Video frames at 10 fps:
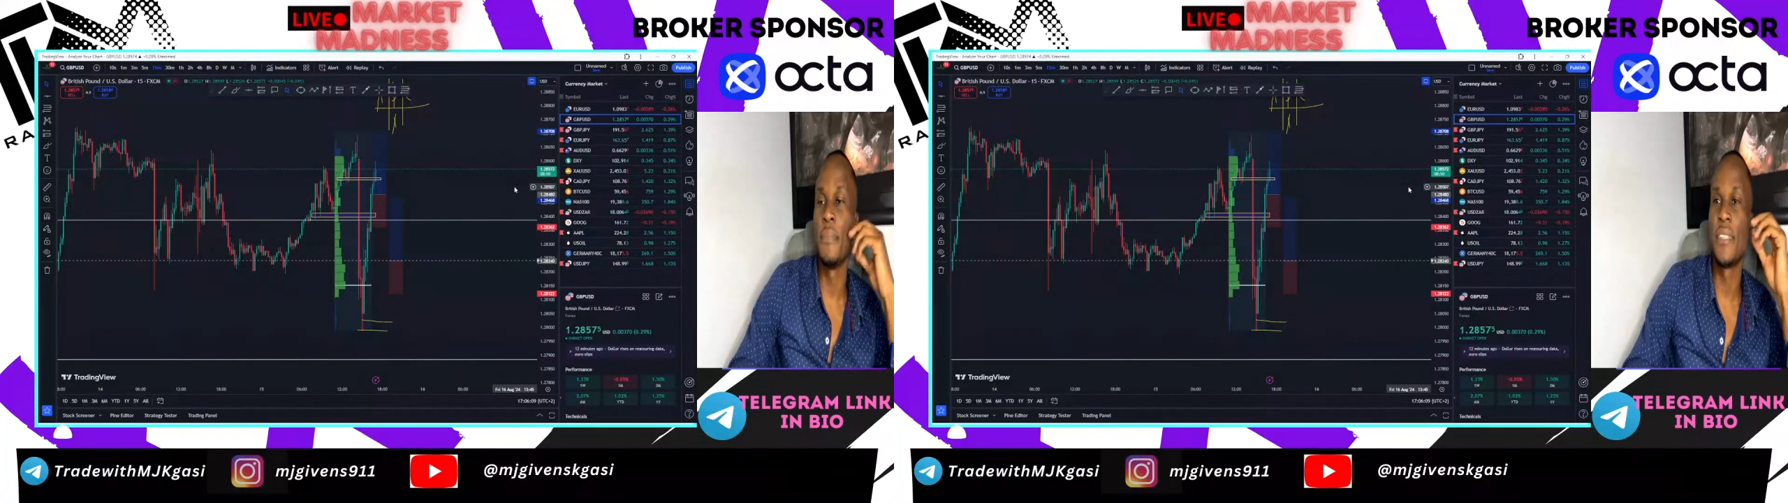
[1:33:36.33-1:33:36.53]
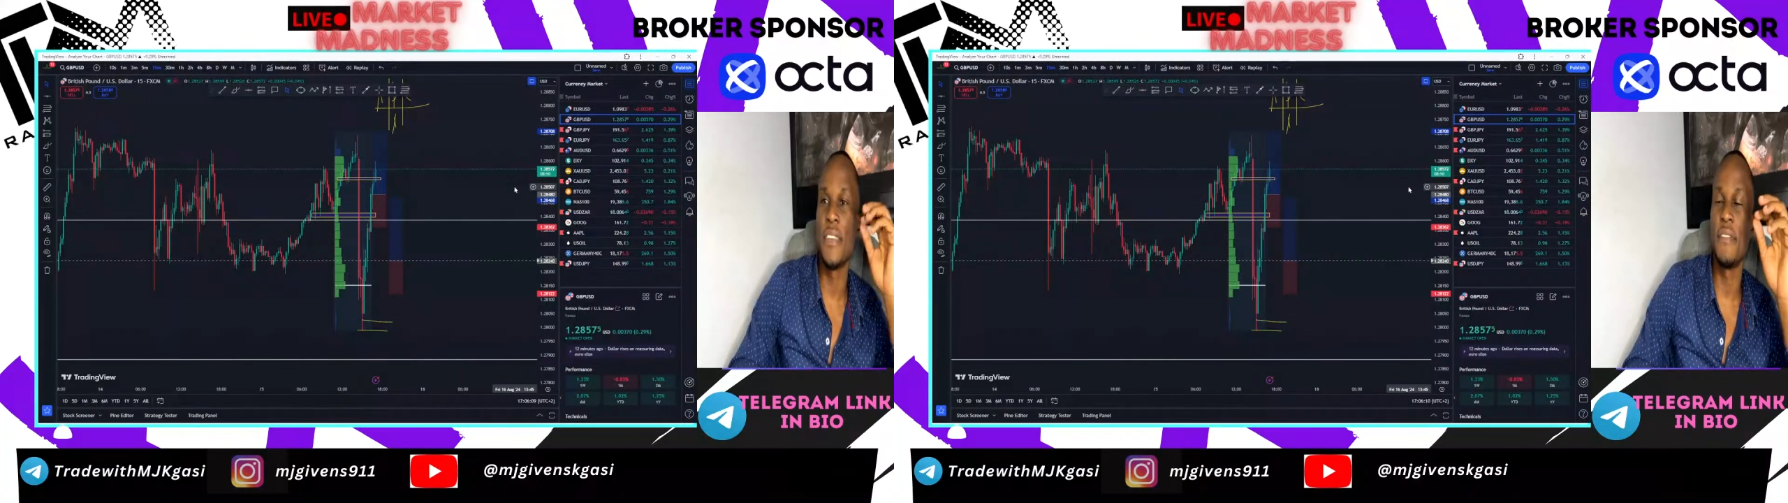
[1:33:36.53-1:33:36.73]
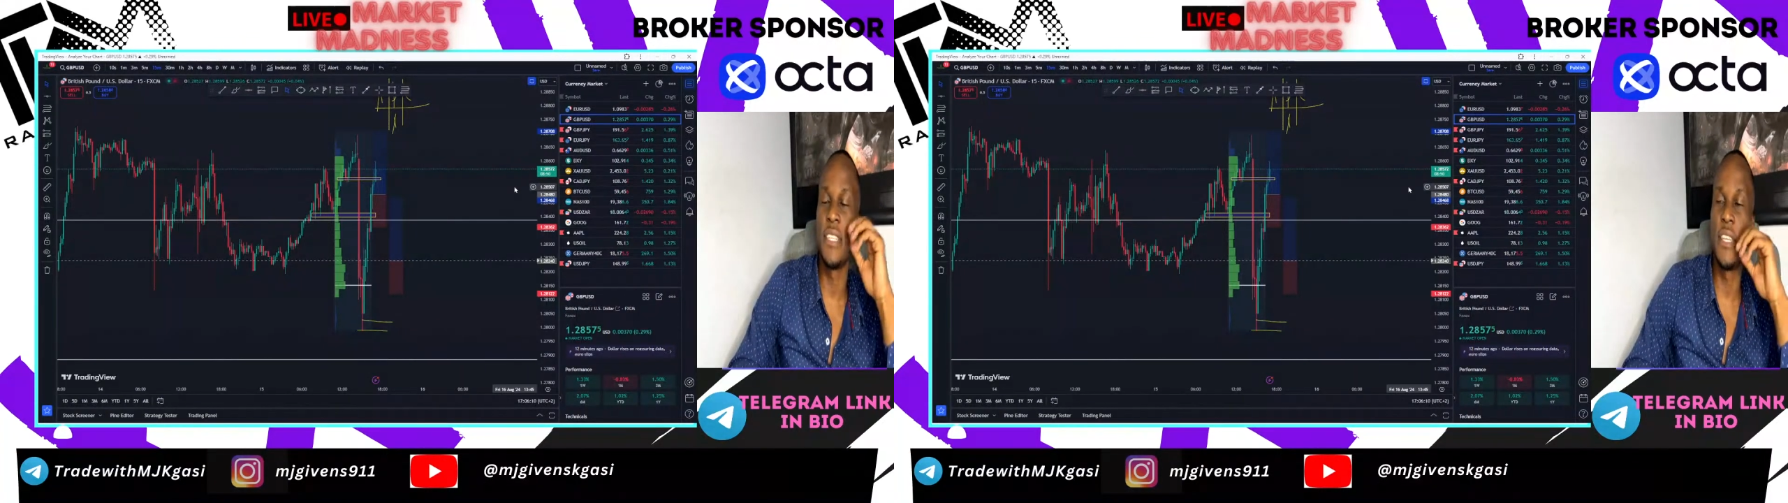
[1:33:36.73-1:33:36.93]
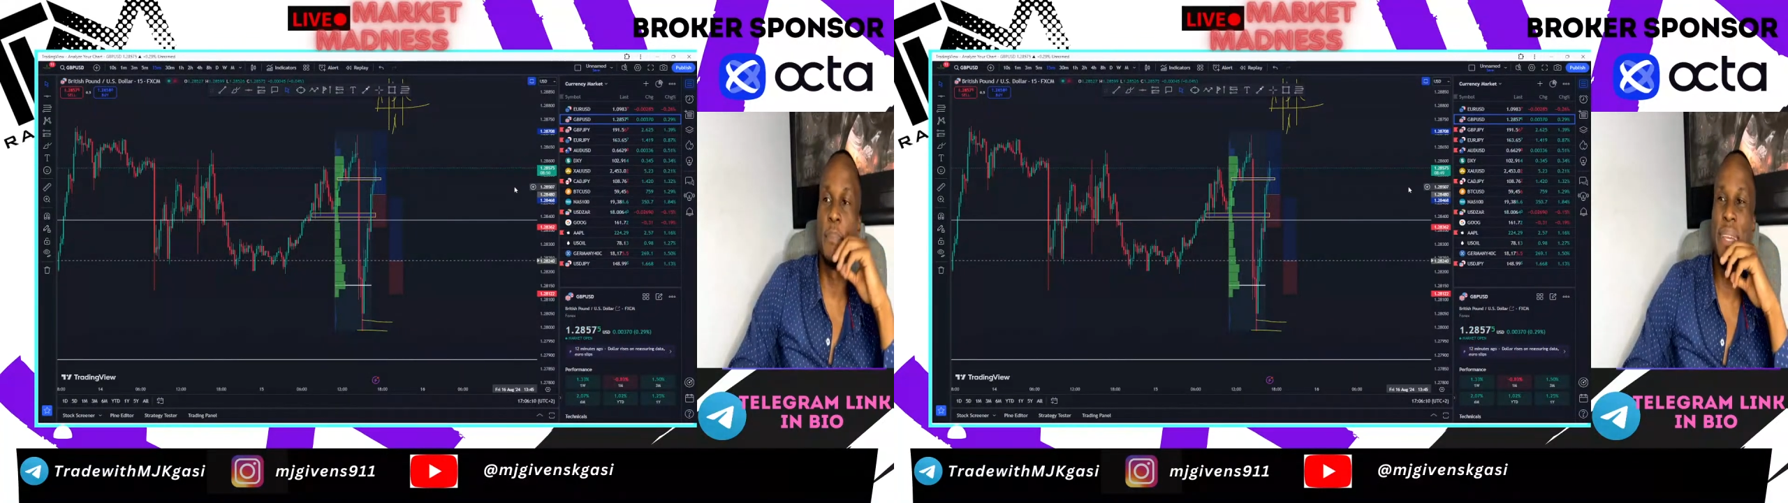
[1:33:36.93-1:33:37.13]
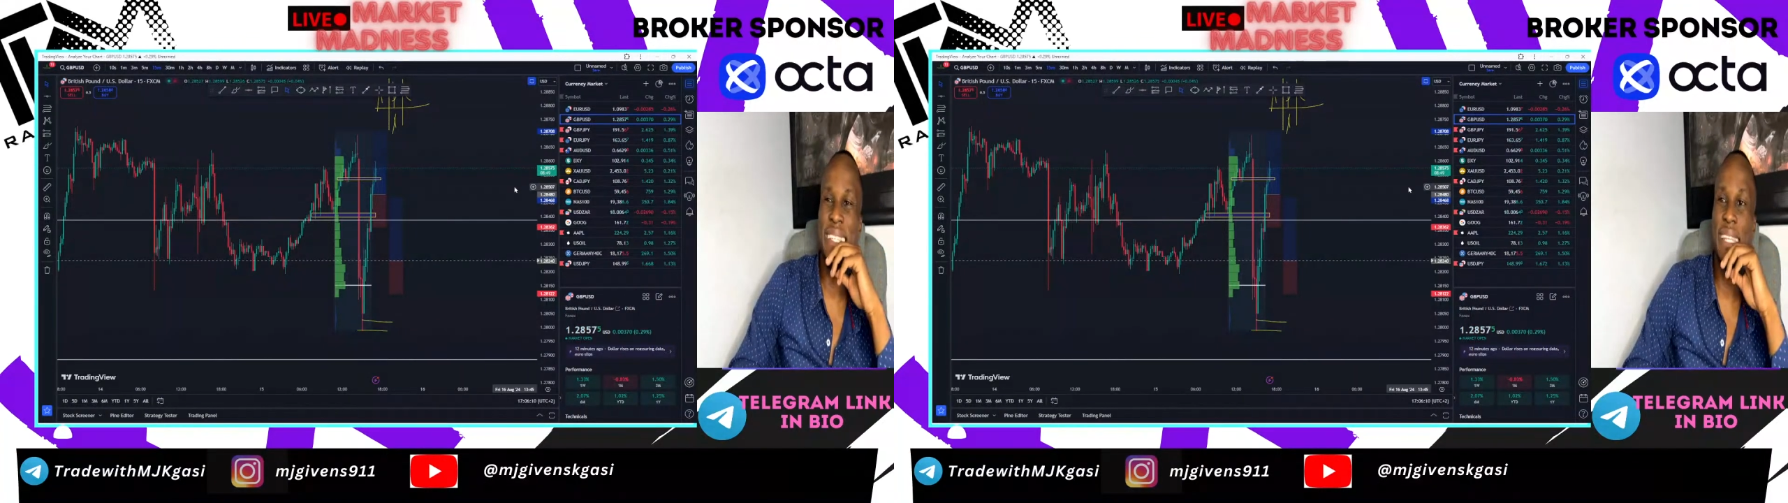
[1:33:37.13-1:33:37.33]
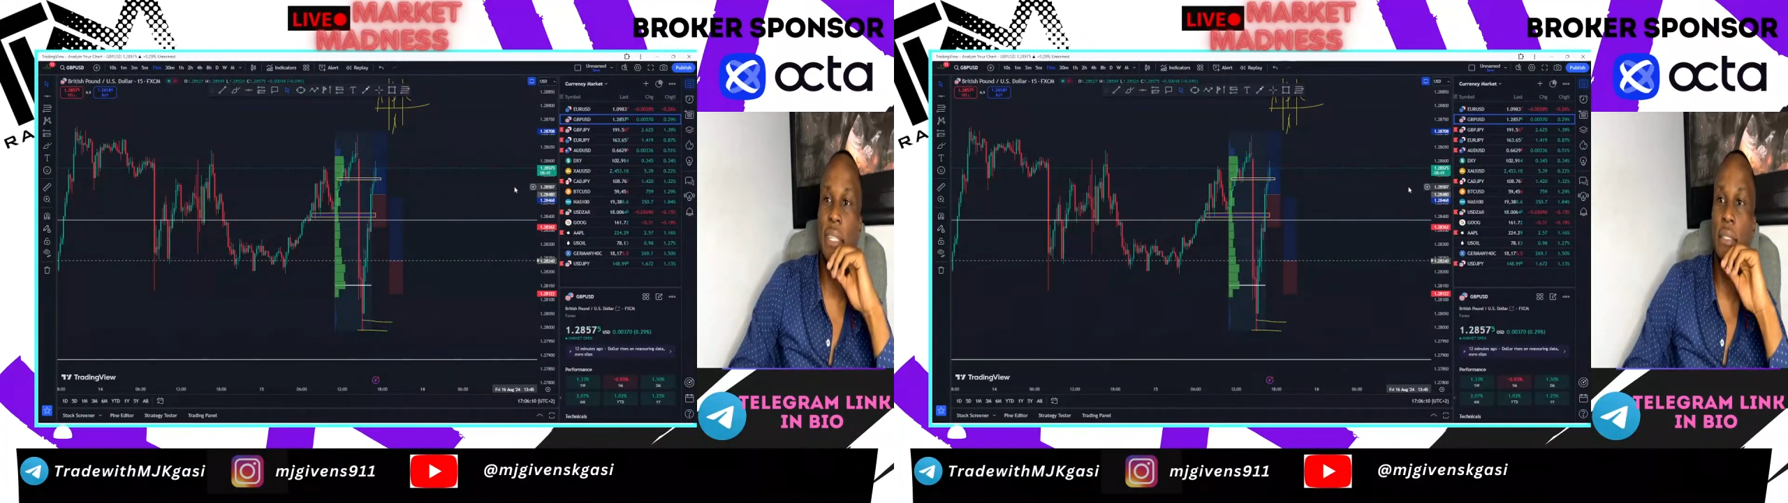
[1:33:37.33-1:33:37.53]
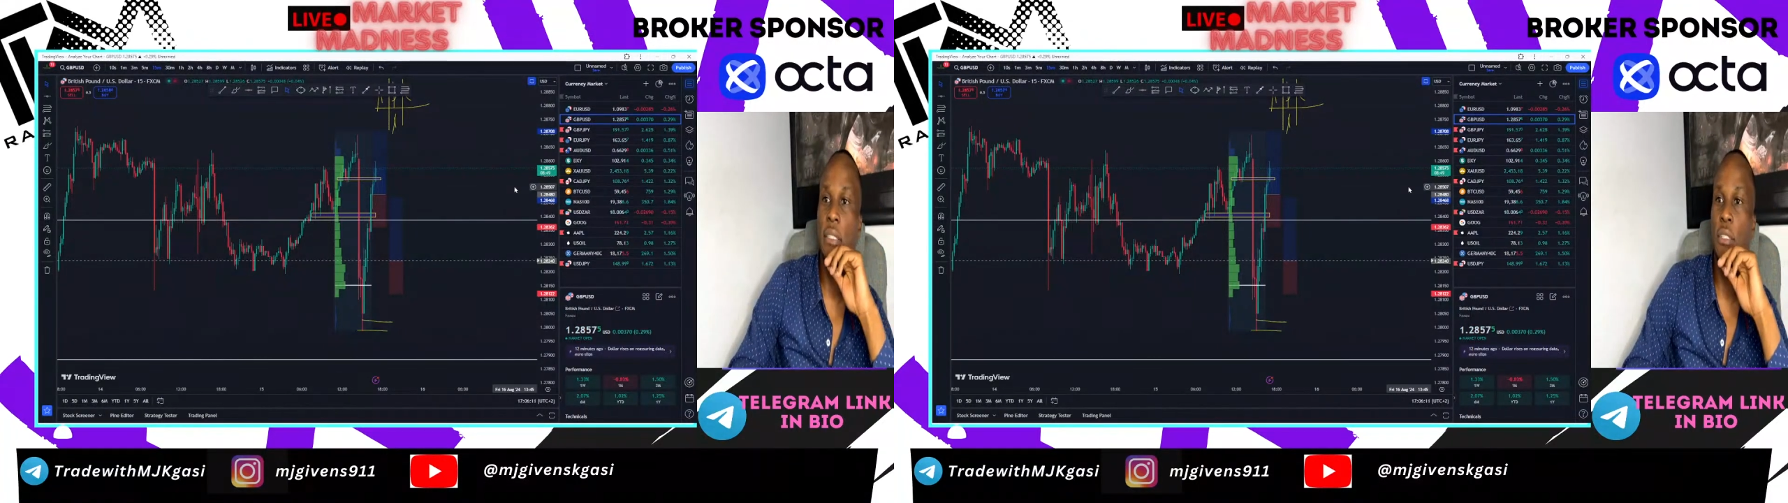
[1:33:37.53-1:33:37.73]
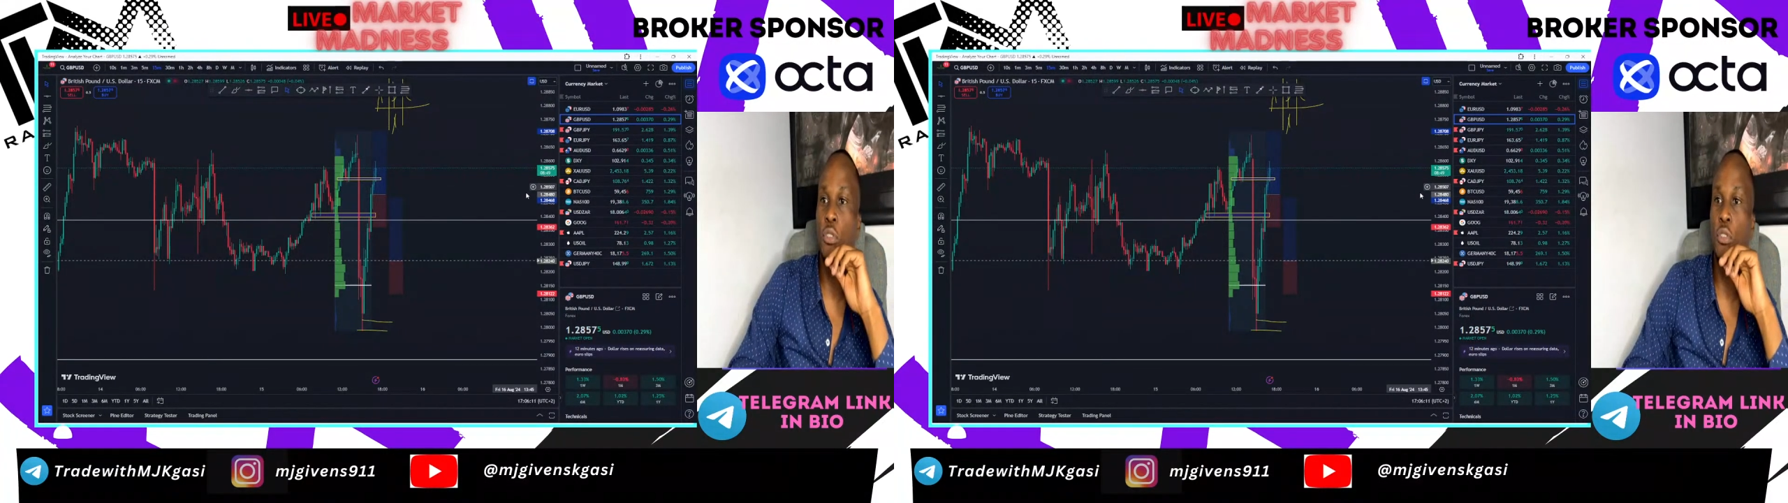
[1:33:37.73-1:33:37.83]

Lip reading: 70%